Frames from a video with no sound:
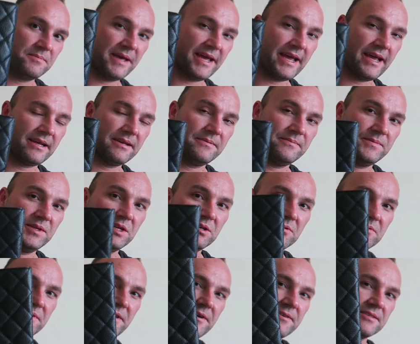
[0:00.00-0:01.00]
bag. You
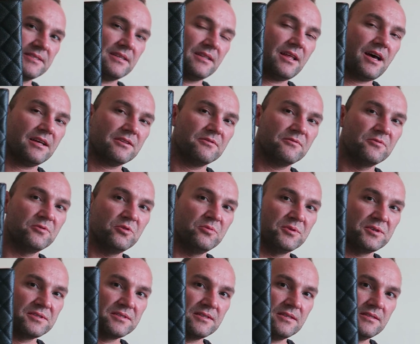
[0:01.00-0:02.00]
know, there's a lot of
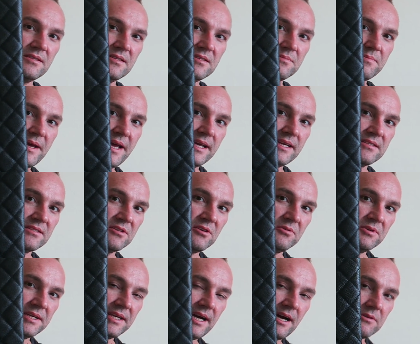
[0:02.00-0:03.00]
rumors that this bag is
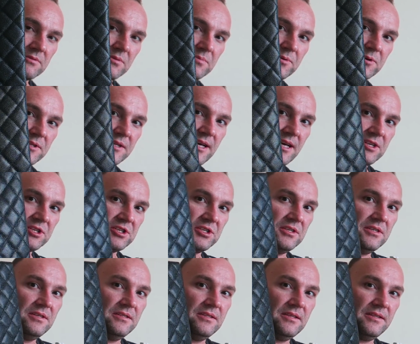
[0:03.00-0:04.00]
going out of
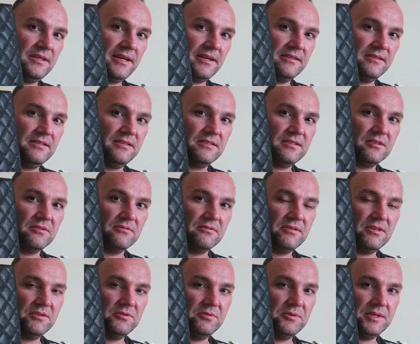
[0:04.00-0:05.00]
production, that they're
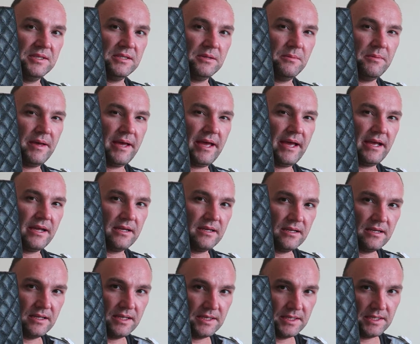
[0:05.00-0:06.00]
discontinuing the
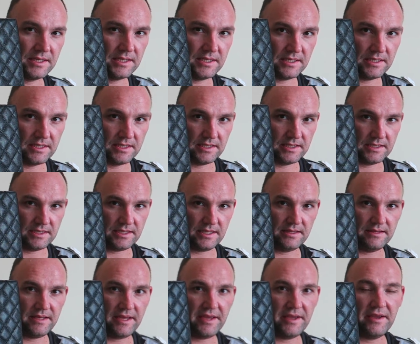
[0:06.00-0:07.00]
bag,
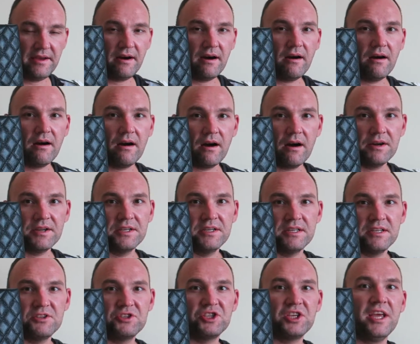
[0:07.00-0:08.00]
that they are
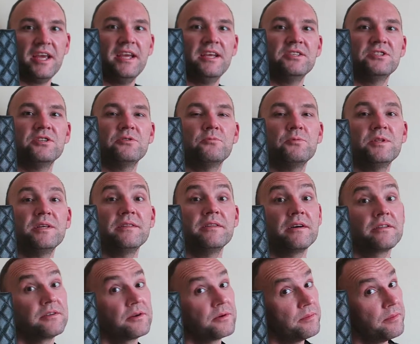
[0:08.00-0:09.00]
gonna change it with
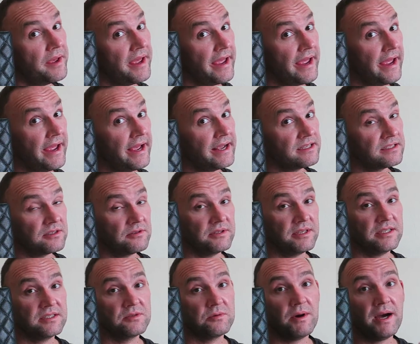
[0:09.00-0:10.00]
another bag, so
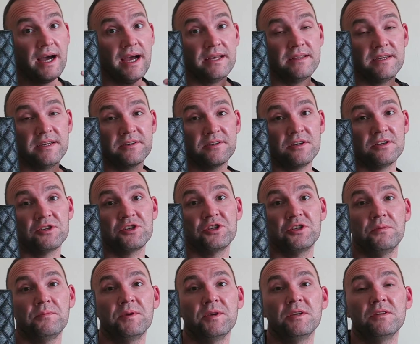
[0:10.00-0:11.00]
that's why they're not
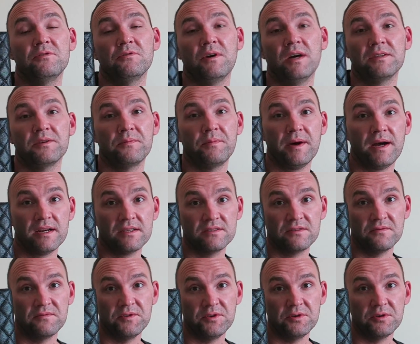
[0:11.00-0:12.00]
shipping it to other parts
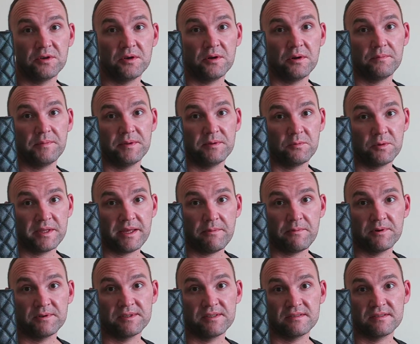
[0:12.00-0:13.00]
of Europe, and
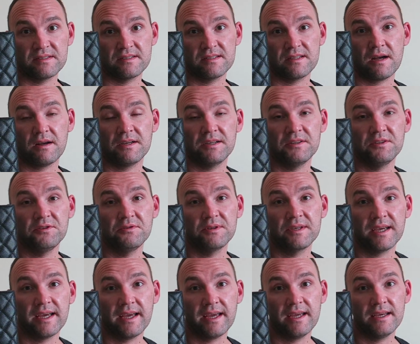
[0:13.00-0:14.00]
whatever is in stock in
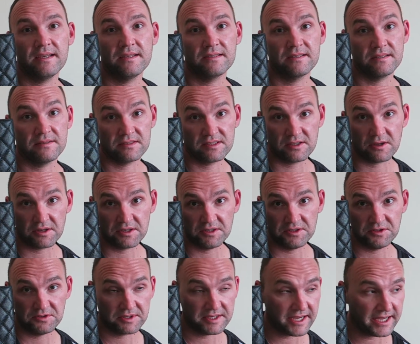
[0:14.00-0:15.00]
UK is in stock in
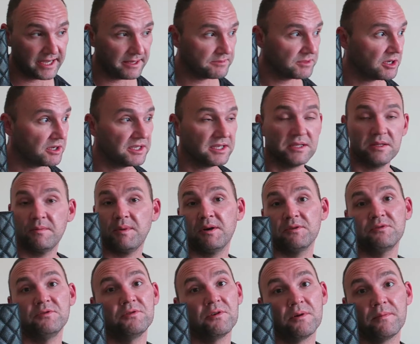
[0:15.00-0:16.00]
UK. I'm talking
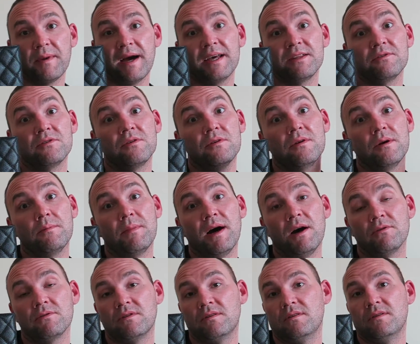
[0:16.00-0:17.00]
about Europe. I don't know
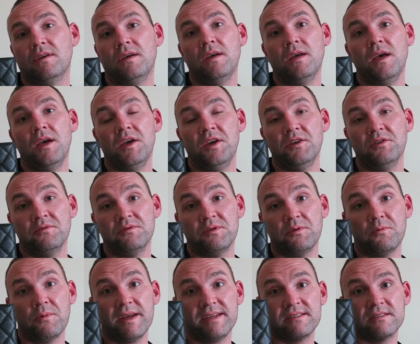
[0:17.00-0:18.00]
about, you know, the
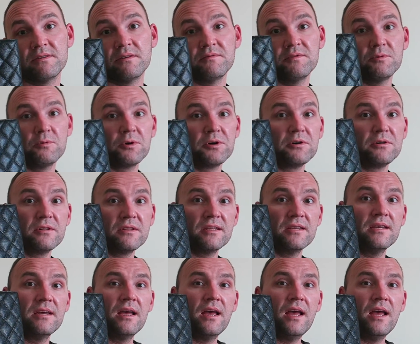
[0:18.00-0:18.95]
rest of the world.